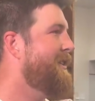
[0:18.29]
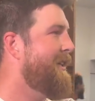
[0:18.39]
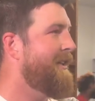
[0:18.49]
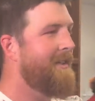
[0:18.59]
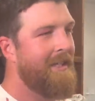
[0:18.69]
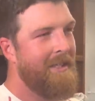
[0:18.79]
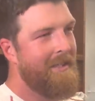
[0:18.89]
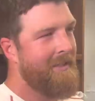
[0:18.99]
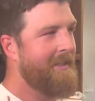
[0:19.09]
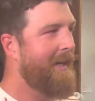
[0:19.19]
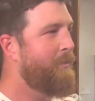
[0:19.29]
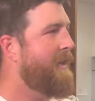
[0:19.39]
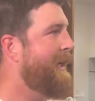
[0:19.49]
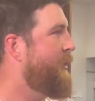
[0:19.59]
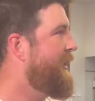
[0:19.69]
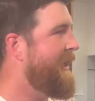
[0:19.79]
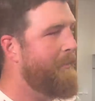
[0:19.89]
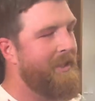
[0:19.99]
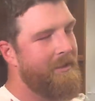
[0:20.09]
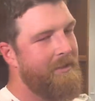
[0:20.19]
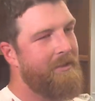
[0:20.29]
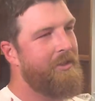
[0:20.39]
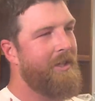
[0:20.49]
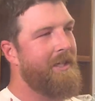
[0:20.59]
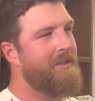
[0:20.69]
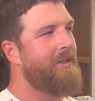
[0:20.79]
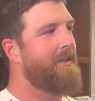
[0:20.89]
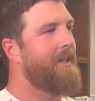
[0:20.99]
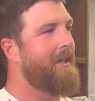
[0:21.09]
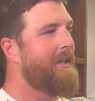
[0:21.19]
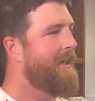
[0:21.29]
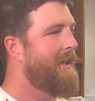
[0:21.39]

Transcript: So now playing with him and trying to uh,